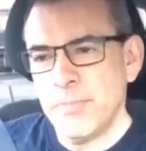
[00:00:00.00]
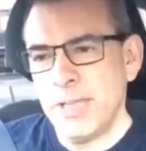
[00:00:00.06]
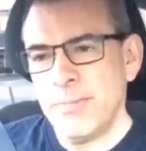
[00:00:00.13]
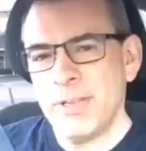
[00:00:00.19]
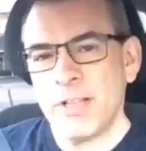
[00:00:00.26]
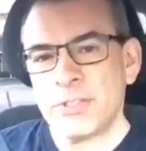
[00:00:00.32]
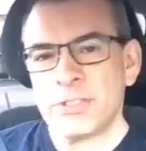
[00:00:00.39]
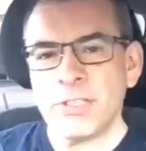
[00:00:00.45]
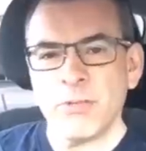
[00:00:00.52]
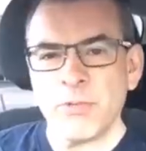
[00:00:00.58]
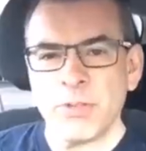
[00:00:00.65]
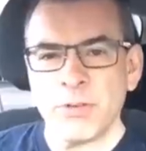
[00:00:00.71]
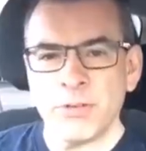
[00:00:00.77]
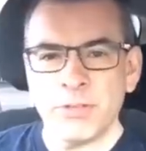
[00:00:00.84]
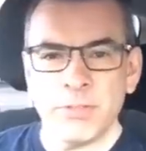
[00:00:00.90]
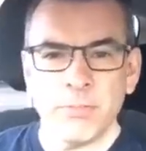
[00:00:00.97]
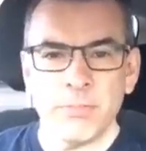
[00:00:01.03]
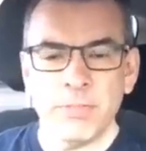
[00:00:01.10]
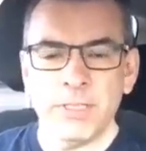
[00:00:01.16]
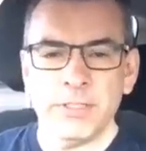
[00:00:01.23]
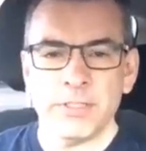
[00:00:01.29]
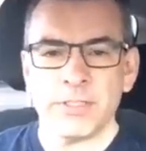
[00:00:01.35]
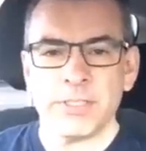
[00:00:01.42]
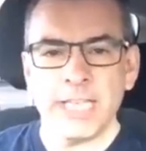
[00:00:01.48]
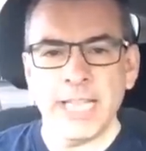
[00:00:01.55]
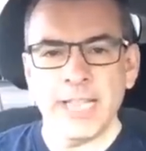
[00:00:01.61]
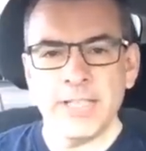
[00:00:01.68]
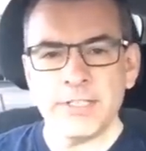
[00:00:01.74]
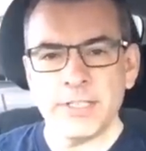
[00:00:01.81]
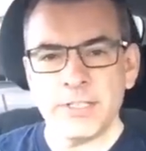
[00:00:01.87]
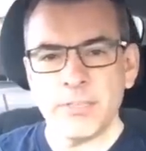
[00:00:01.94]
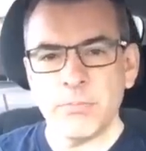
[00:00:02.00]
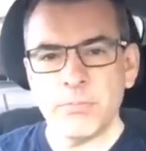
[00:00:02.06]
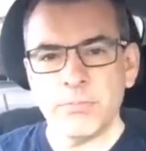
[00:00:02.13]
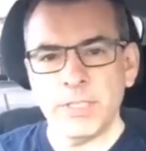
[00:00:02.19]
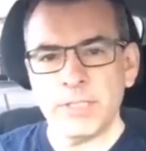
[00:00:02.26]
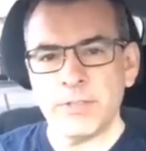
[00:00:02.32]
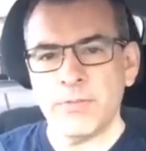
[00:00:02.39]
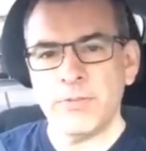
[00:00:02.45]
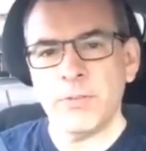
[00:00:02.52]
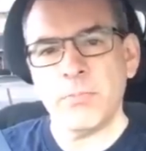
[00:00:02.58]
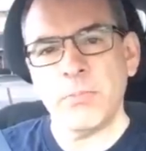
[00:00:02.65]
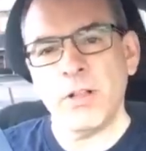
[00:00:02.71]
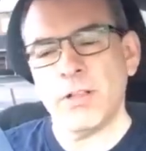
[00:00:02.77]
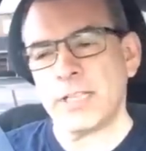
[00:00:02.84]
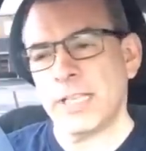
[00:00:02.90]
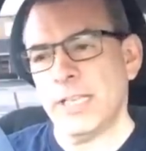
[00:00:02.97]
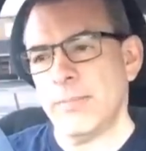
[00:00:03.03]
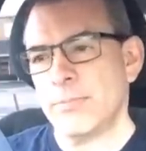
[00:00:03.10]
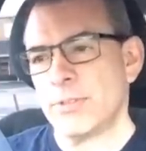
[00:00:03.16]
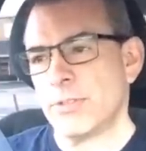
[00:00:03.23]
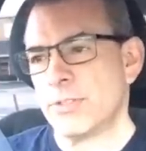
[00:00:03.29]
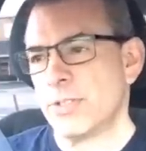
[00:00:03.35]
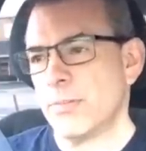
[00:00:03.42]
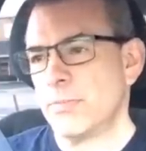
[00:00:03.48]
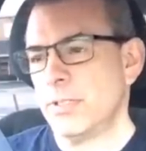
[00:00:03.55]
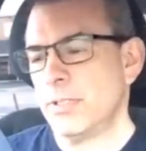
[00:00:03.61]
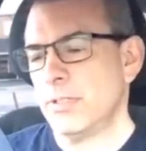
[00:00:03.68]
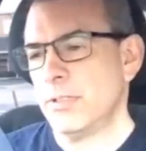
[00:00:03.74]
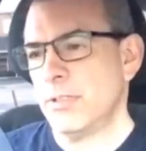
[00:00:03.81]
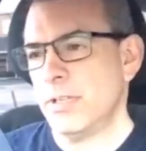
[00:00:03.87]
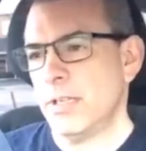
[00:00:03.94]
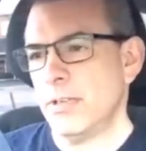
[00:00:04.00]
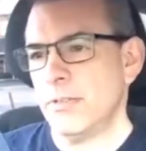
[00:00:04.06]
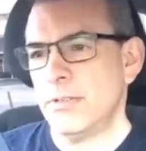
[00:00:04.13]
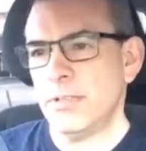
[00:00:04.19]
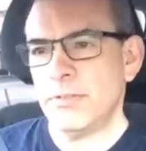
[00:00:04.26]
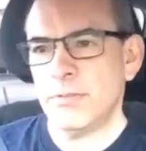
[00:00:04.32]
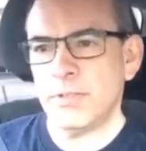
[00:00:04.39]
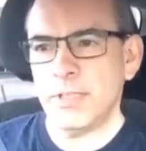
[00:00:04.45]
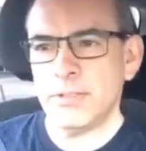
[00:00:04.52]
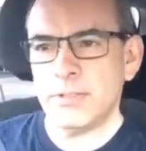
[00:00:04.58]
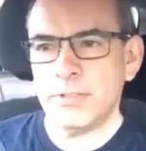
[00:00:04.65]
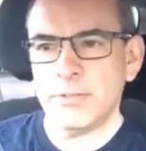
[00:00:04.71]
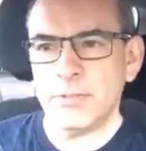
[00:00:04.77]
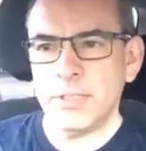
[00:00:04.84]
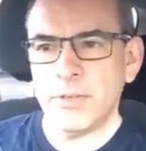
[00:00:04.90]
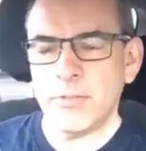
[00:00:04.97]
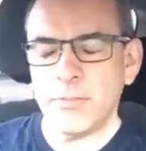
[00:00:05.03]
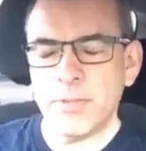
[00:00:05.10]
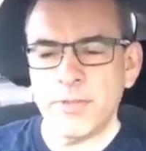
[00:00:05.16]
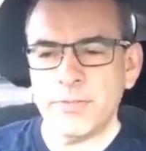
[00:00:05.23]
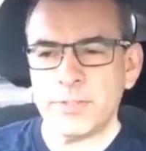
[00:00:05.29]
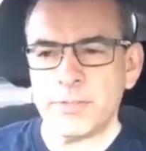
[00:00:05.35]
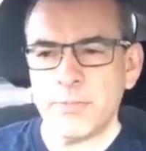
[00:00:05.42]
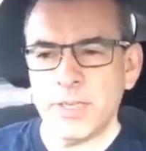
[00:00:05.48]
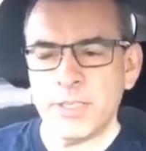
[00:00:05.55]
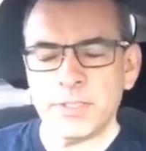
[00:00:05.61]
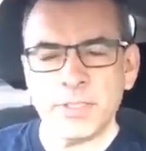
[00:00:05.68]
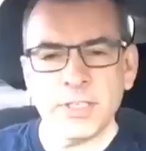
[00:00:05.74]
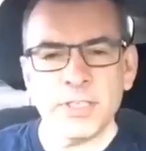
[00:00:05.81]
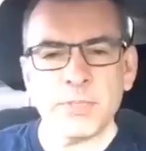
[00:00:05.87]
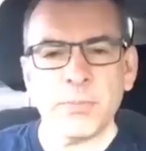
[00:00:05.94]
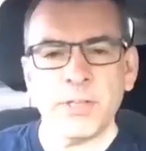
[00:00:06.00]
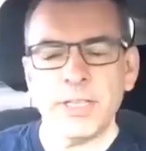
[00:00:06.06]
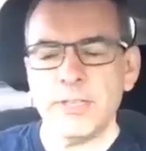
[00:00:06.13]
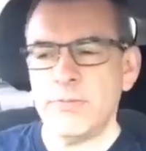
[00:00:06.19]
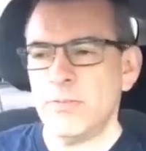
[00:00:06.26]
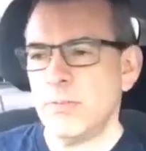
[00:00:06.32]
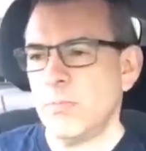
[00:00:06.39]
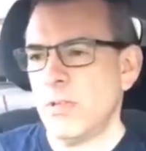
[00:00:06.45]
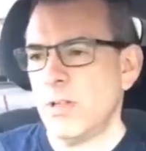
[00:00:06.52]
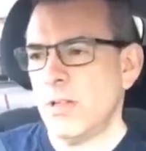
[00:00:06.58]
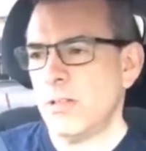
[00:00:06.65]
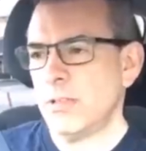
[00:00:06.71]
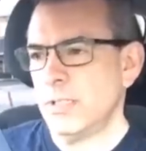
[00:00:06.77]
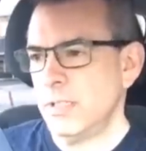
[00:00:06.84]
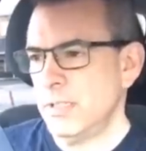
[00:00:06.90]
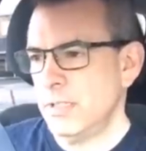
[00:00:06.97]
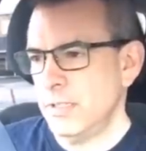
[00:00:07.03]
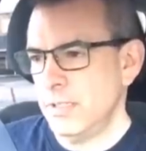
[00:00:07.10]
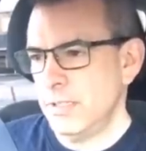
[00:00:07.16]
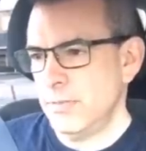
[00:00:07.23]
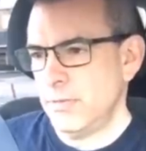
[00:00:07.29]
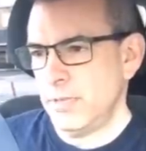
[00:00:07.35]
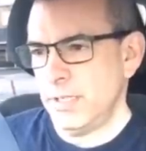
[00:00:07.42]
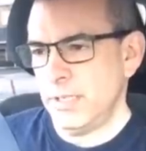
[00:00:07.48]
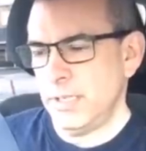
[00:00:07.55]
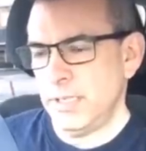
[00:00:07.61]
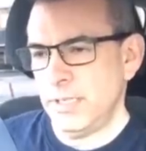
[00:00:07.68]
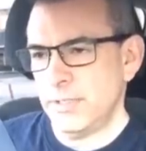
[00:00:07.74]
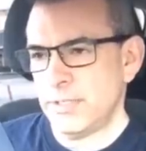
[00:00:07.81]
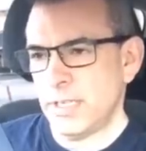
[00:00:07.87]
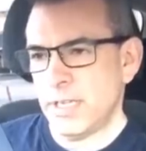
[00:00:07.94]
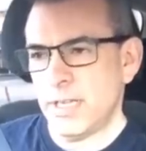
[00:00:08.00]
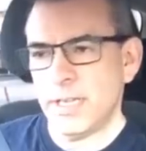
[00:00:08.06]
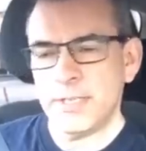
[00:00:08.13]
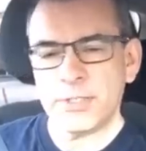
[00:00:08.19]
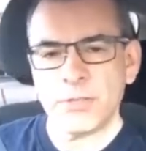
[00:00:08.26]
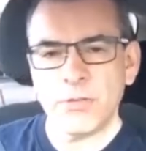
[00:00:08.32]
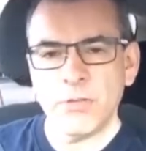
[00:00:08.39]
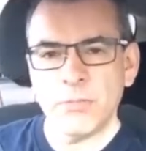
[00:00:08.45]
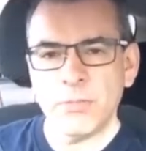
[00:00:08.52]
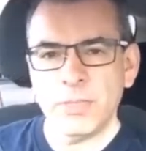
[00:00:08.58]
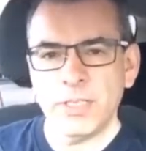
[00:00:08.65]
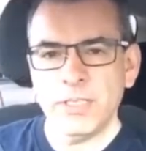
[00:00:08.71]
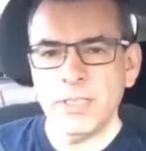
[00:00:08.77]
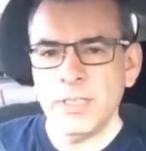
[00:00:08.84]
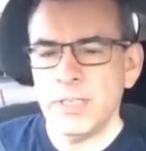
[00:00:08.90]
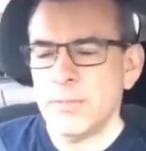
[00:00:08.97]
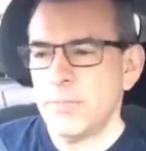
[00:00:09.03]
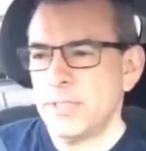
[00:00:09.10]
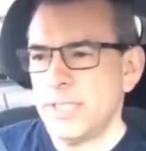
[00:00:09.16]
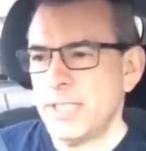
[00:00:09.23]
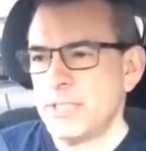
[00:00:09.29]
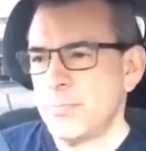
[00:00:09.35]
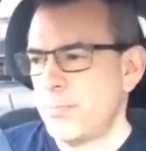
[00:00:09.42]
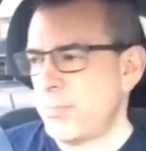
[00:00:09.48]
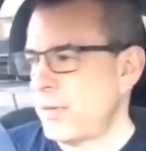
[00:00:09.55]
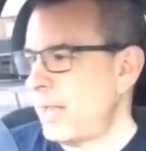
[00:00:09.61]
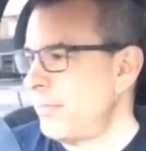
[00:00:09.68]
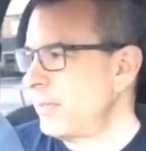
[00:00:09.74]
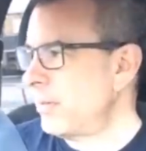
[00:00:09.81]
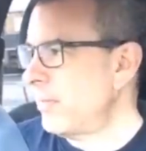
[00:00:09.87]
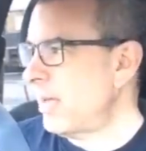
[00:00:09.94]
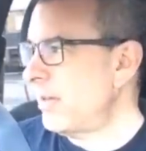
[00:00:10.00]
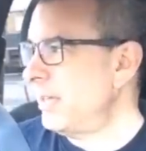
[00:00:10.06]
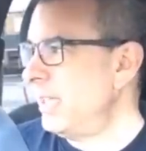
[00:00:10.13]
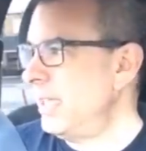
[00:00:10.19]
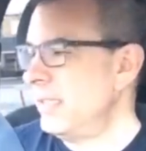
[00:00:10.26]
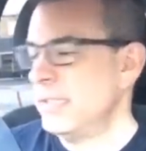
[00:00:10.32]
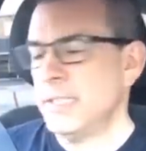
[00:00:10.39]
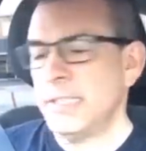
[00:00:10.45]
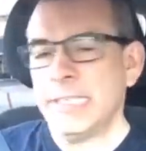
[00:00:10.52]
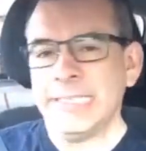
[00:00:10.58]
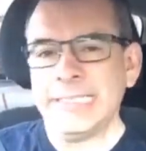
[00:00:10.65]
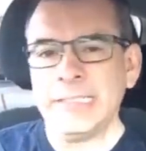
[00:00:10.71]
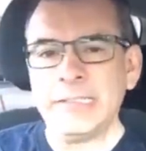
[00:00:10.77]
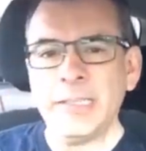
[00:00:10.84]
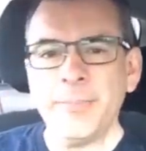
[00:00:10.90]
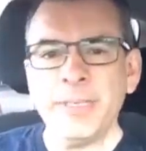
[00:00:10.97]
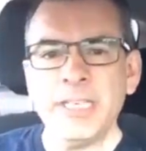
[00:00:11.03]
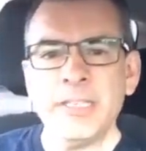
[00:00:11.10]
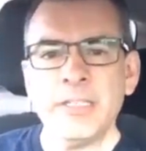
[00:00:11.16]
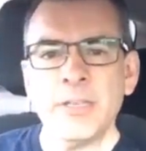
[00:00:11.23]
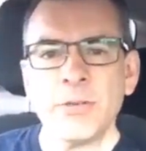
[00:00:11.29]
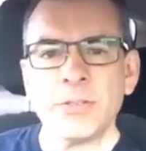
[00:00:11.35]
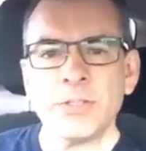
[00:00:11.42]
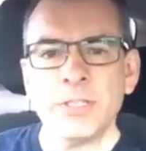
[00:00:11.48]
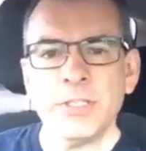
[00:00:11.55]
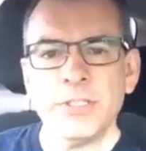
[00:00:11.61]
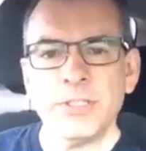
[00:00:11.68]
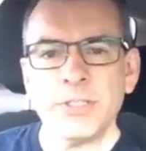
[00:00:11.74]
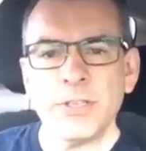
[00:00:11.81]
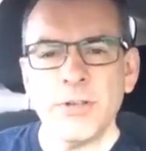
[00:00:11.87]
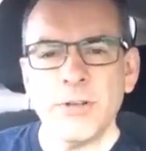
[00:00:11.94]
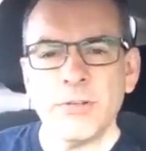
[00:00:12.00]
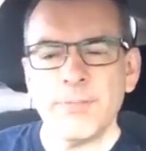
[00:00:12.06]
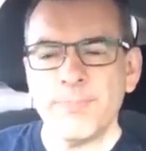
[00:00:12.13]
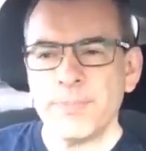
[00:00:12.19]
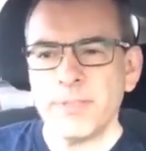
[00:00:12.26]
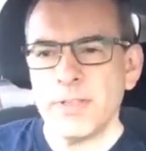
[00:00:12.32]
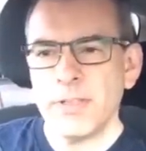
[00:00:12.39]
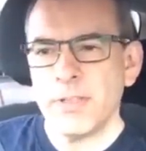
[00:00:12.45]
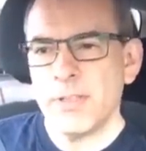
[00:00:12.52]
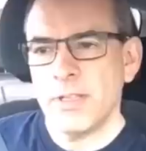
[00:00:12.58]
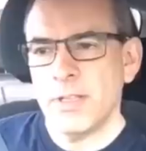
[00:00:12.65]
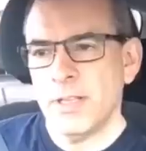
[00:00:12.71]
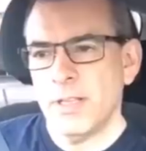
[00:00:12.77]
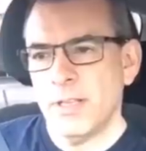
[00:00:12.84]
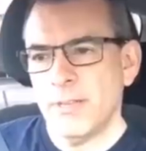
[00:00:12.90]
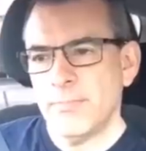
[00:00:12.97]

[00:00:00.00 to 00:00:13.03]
you know, maybe I'll sit with her in the stands at the football games or something, that you know, where my son is playing football in his high school, but that's probably about it. And a limited dosage. So,